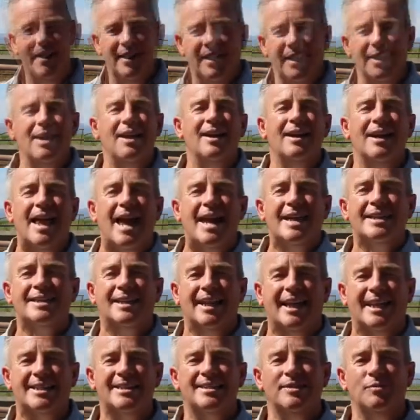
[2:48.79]
In our last
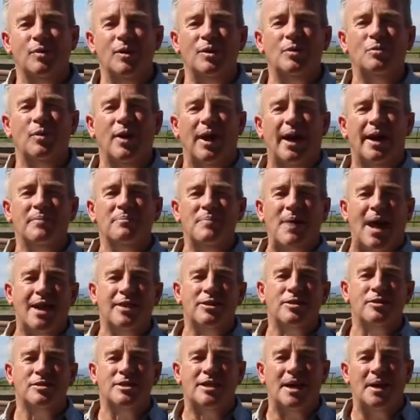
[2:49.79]
lesson, we read
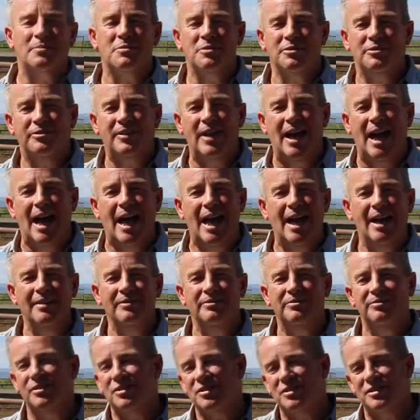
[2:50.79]
Matthew chapter
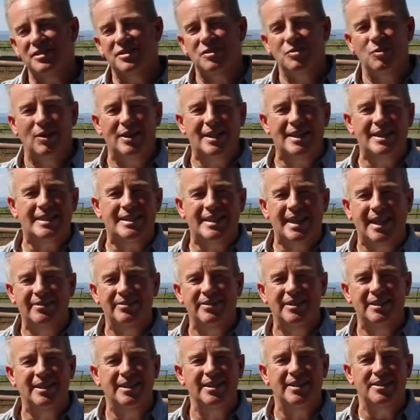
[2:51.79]
5, verses
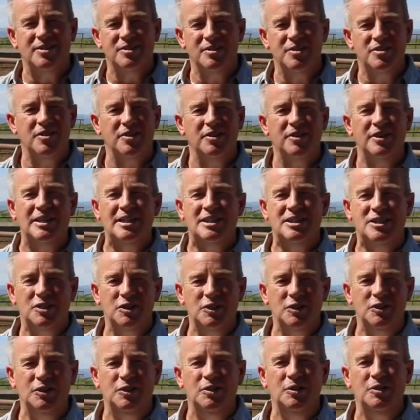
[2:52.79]
27 through
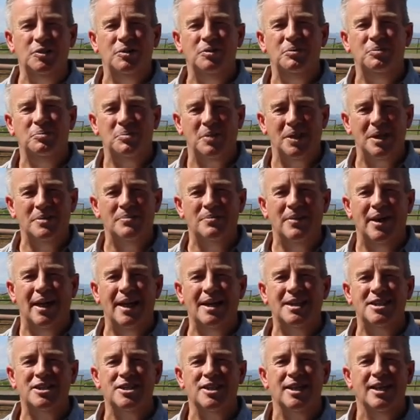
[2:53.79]
32, pretty
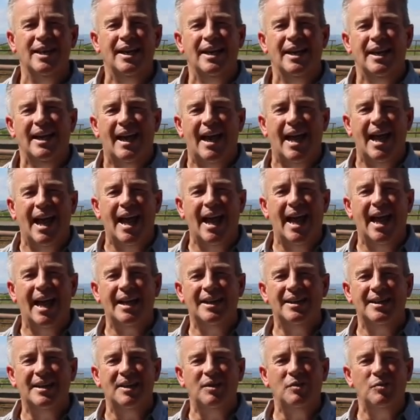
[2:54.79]
much.
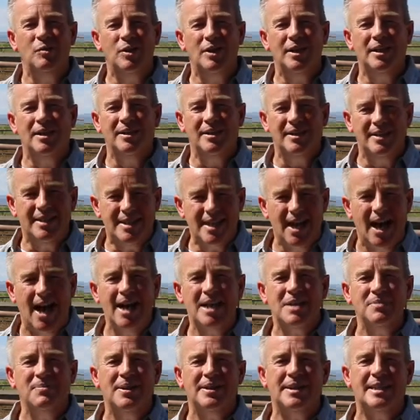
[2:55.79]
And we
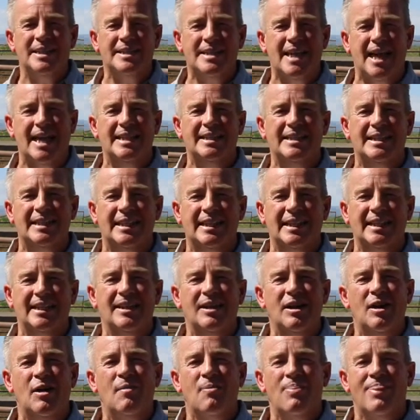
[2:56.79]
talked about this idea
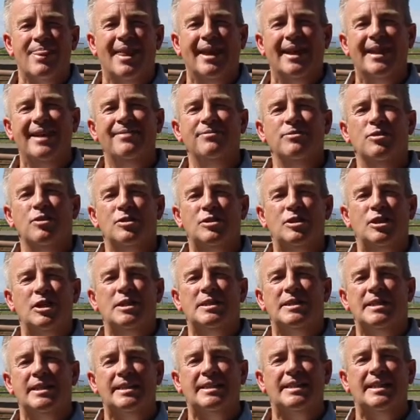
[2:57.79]
that even though
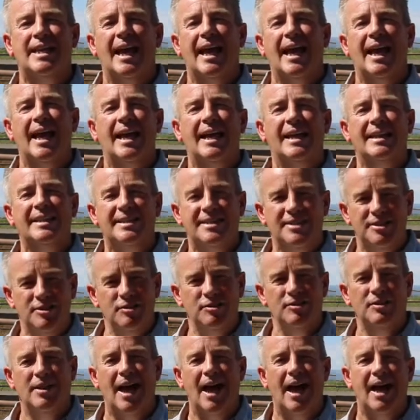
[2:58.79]
Jesus says,
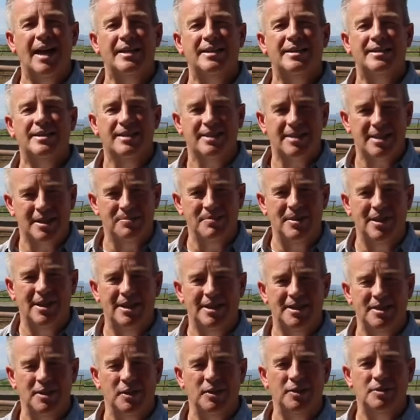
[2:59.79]
do not commit
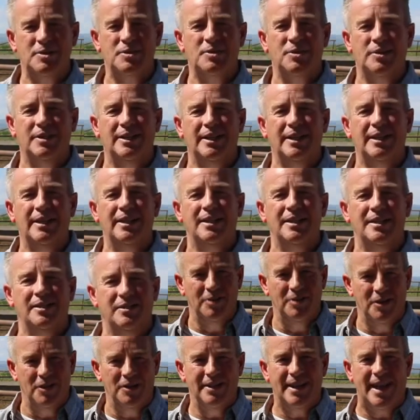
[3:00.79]
adultery,
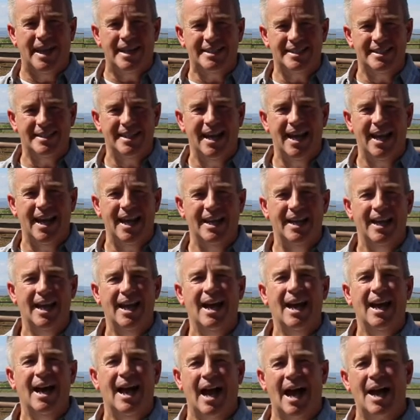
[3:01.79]
heard that said,
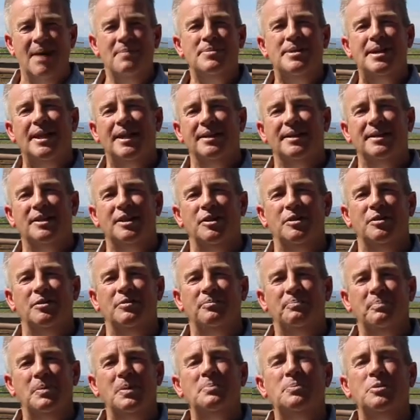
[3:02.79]
I'm telling you,
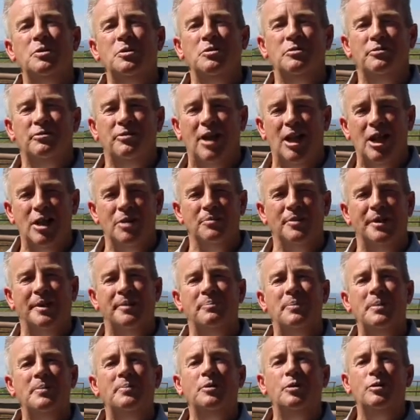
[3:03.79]
people who follow me,
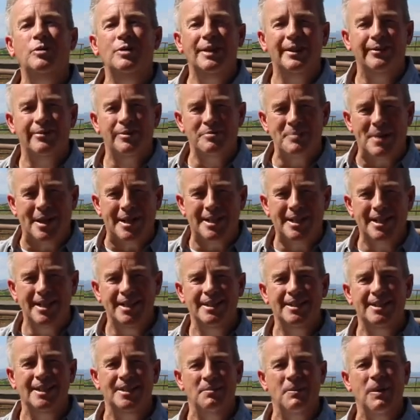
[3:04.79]
people who live in my
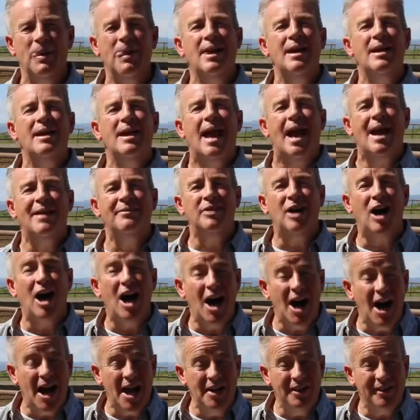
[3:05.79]
kingdom, have a
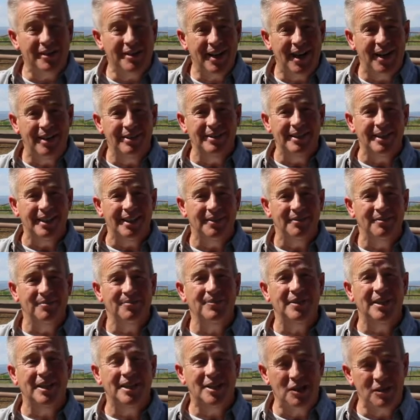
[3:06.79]
higher calling.
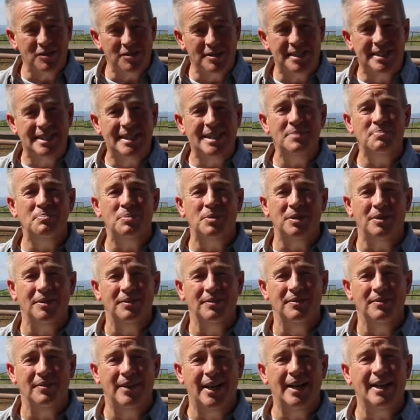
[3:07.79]
It goes deeper,
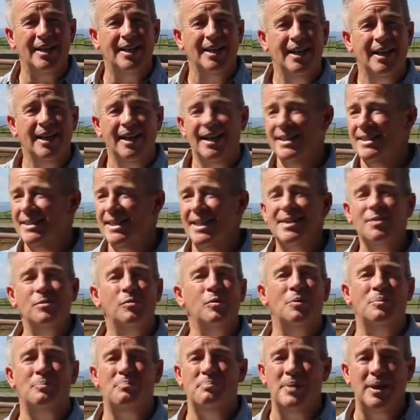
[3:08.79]
right? It's not that
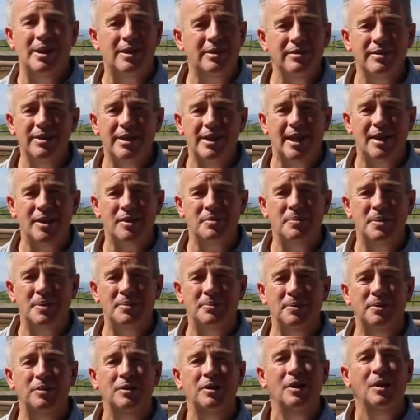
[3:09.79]
we're better than other
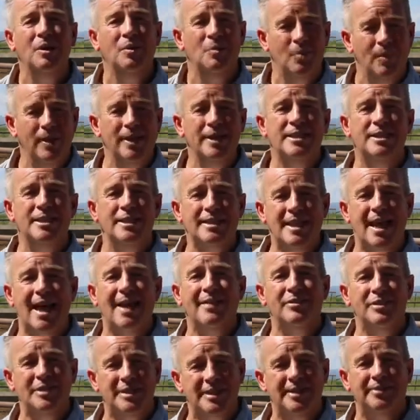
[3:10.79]
people, we just
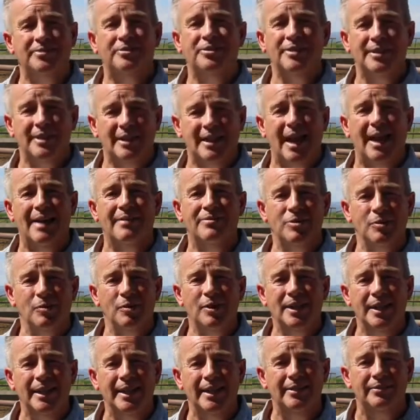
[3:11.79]
have a different life that
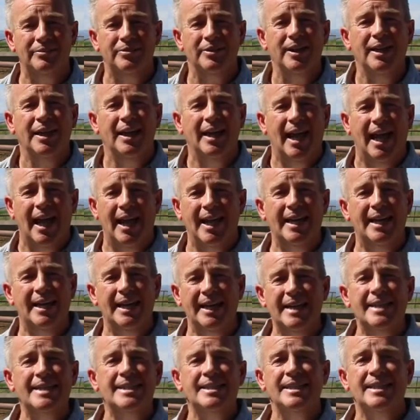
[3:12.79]
we live. And it
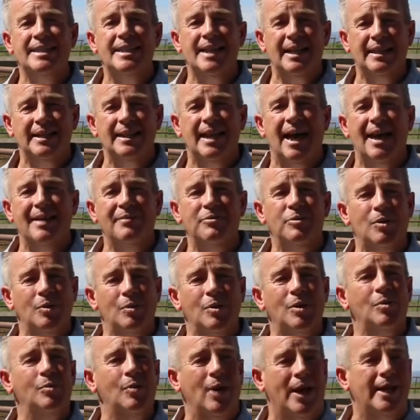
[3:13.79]
isn't a life where
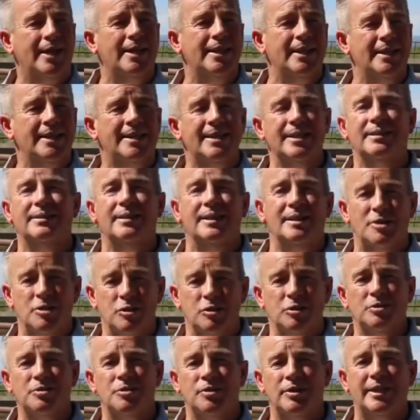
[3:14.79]
we wait until
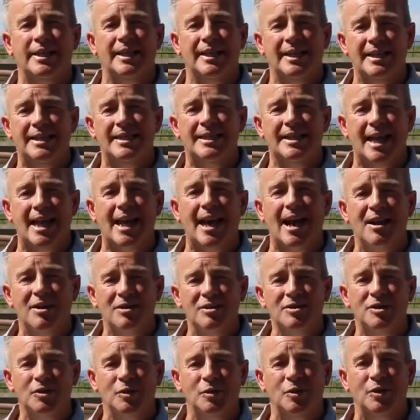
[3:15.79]
adultery is at
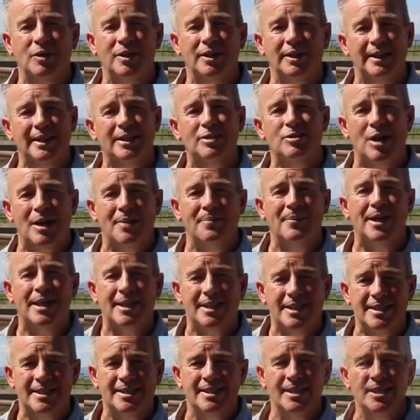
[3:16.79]
our door and then try to make
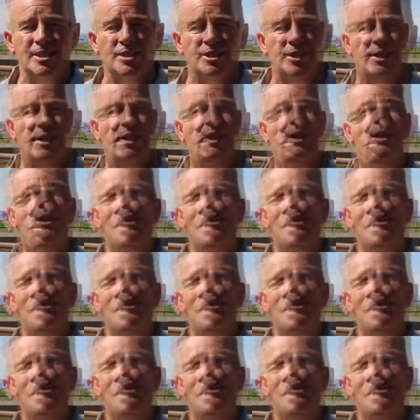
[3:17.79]
a decision.